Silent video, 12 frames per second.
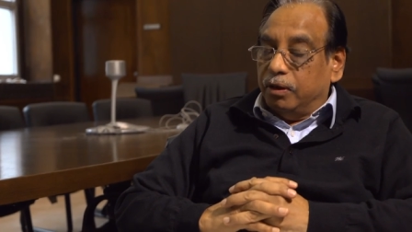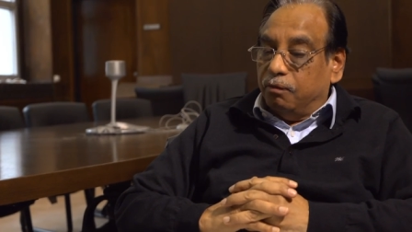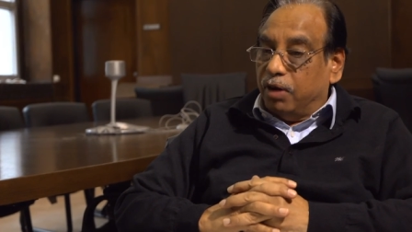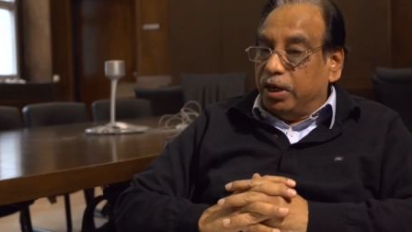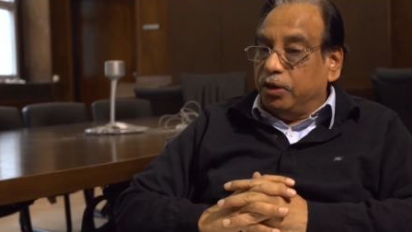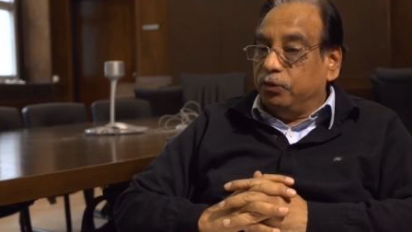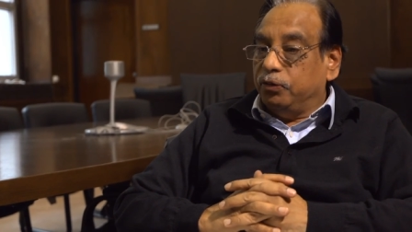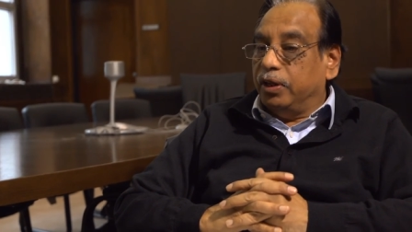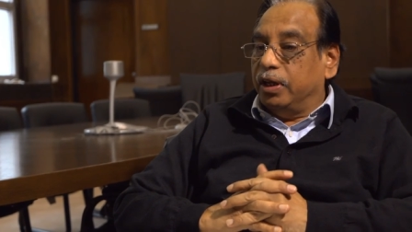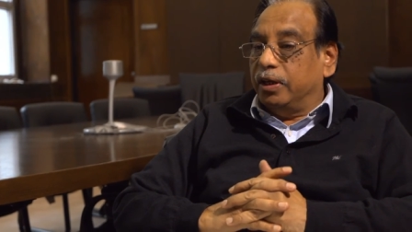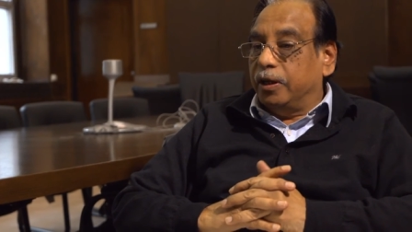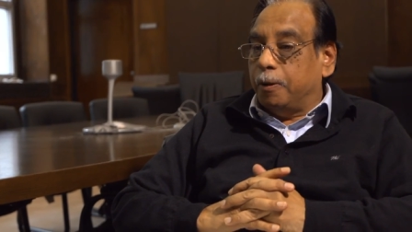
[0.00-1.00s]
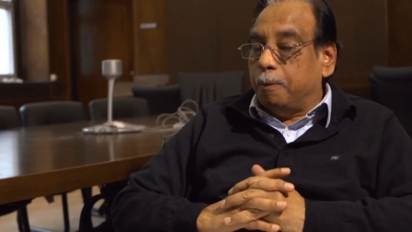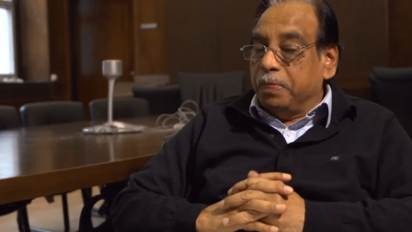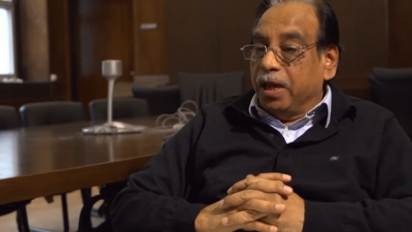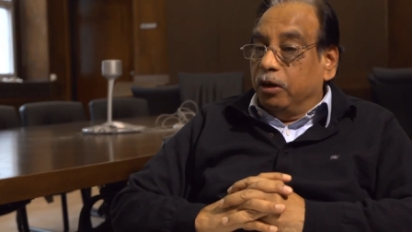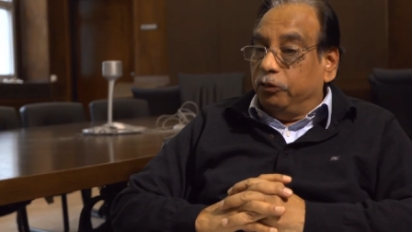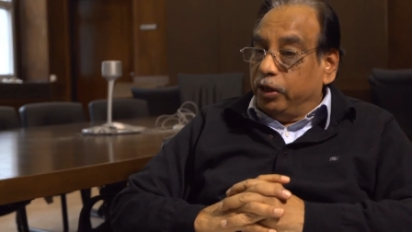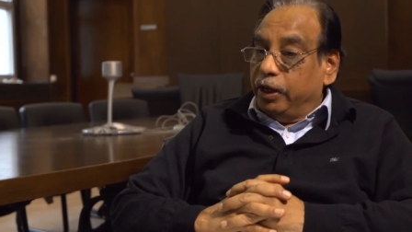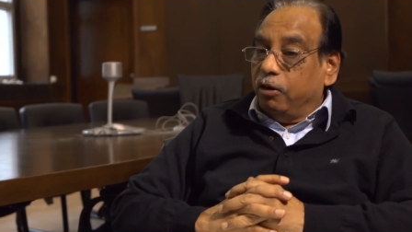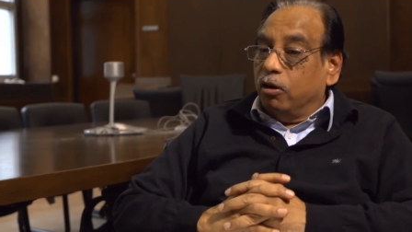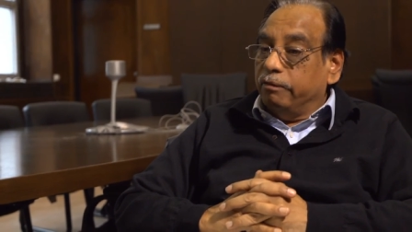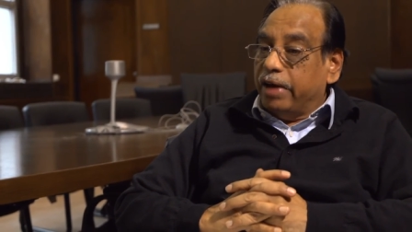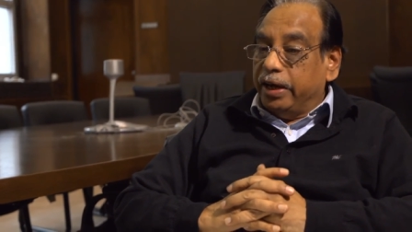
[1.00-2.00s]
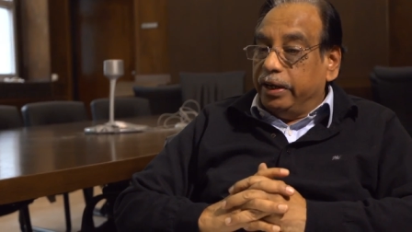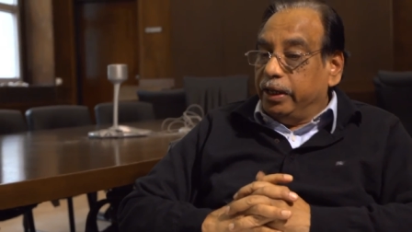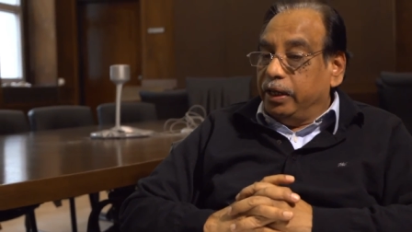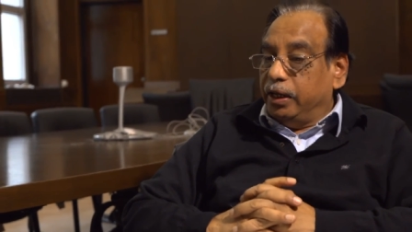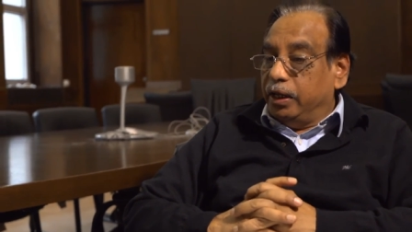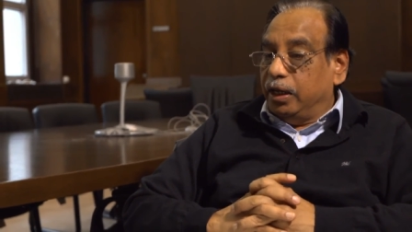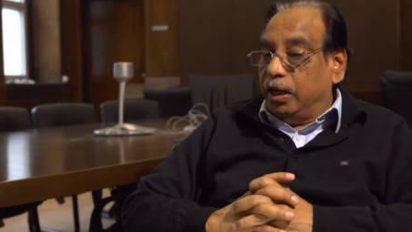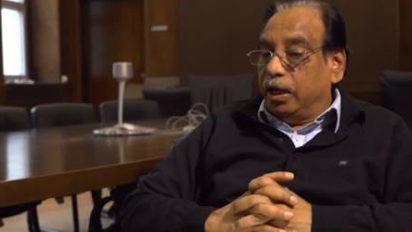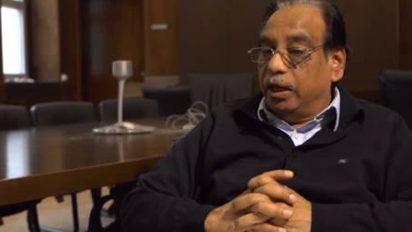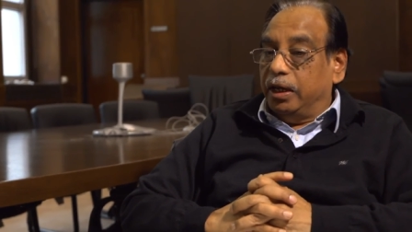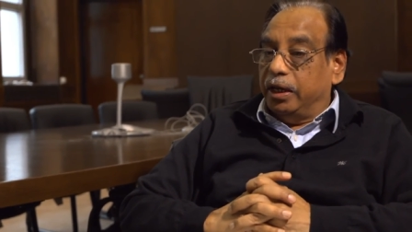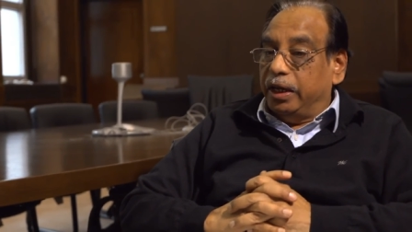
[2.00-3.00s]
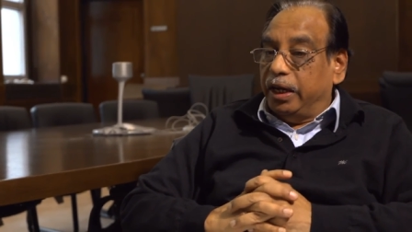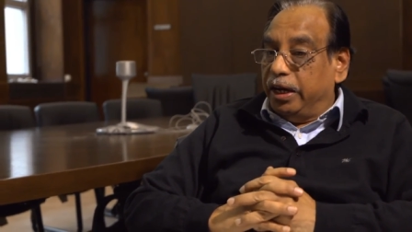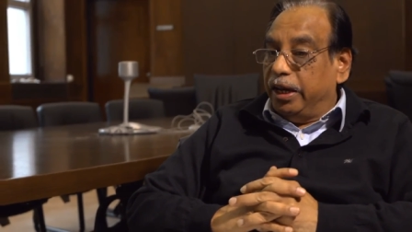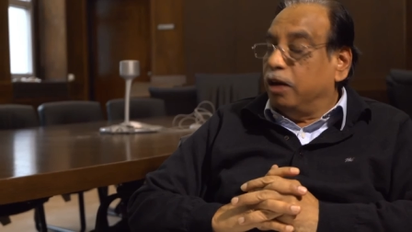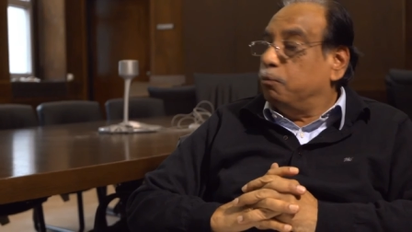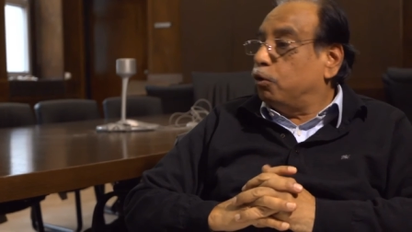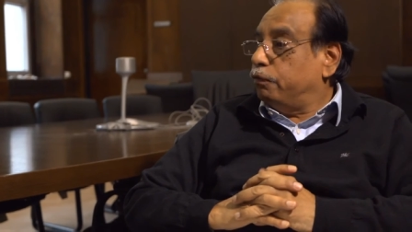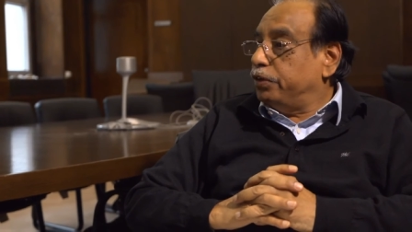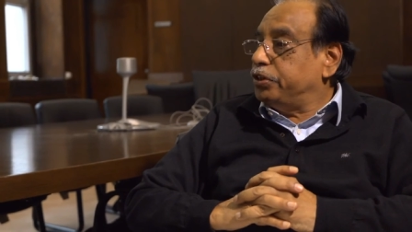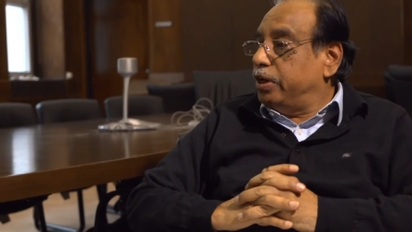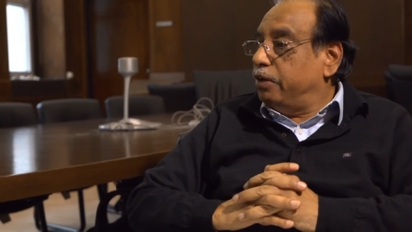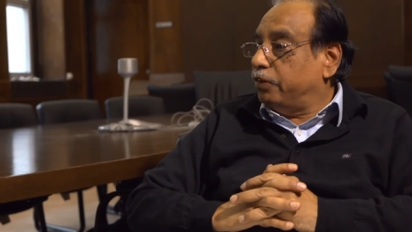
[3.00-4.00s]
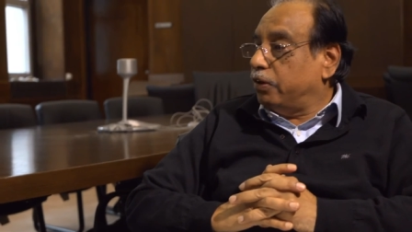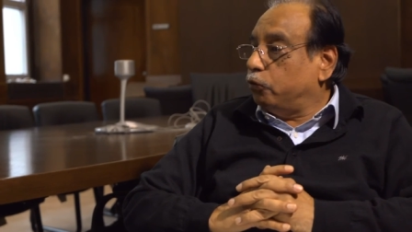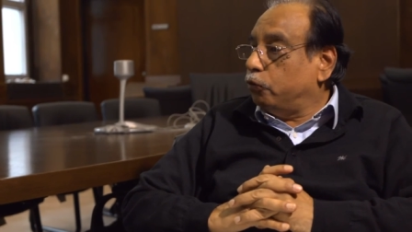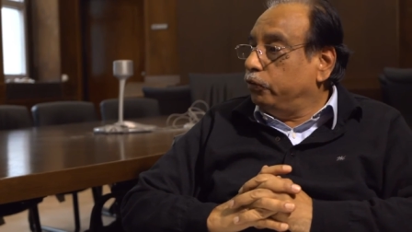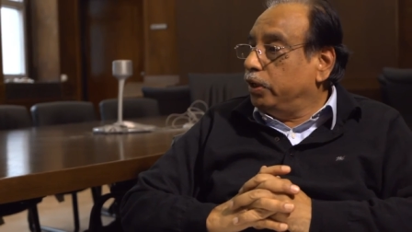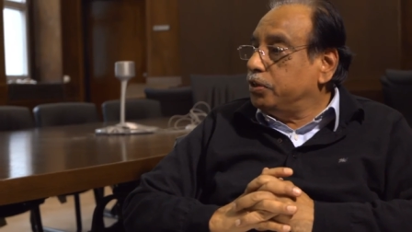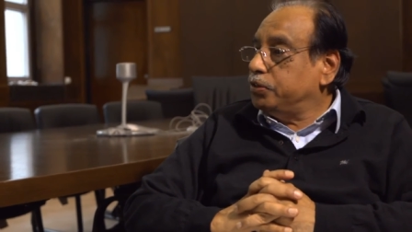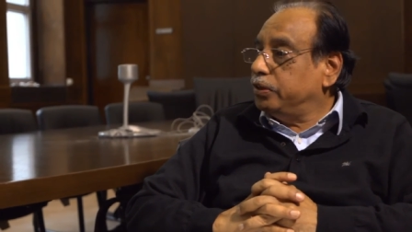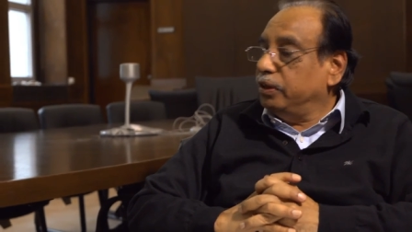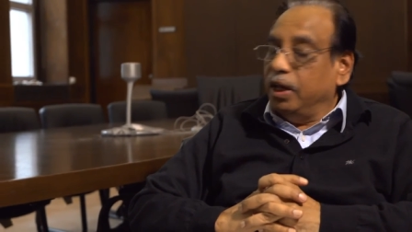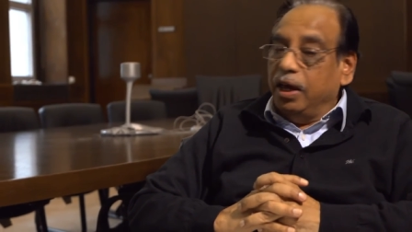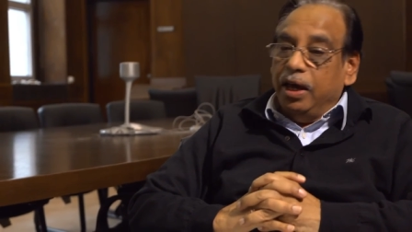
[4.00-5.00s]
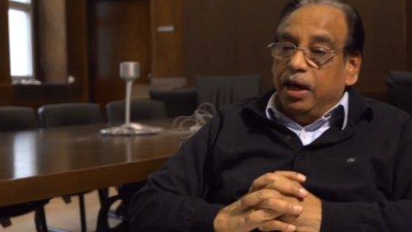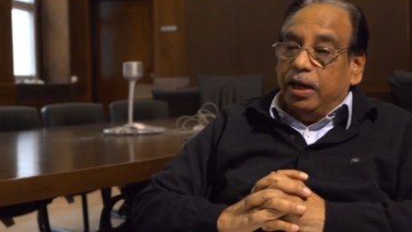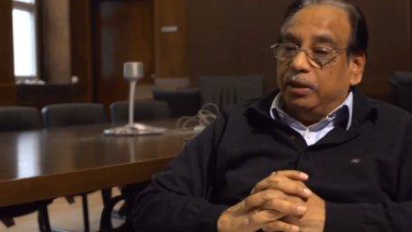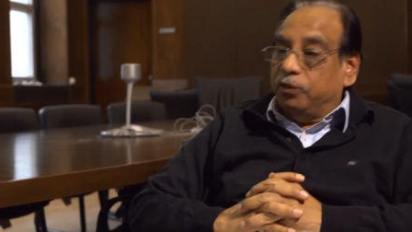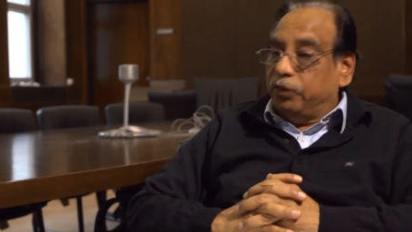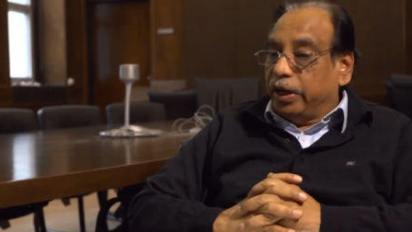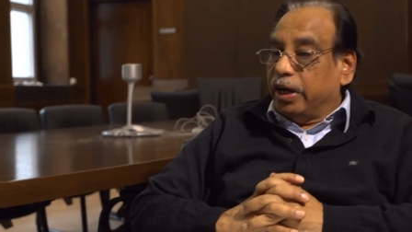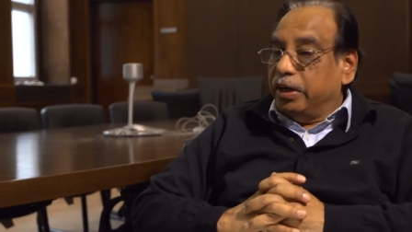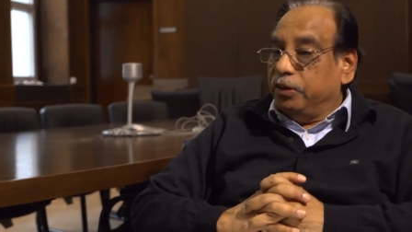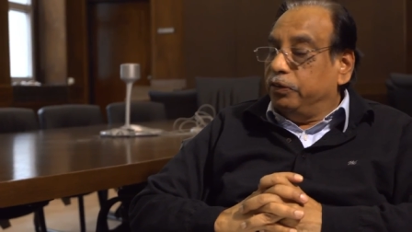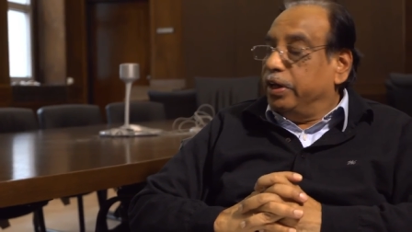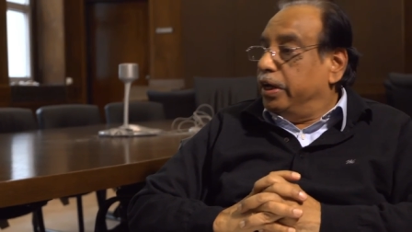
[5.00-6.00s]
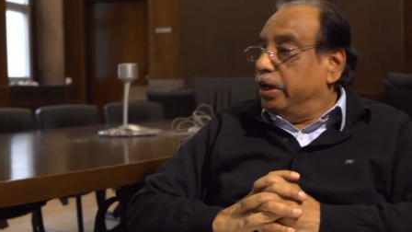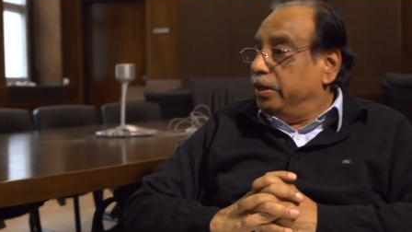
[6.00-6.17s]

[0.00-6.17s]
One is the Silicon Valley Indian Professionals Association, and the second is the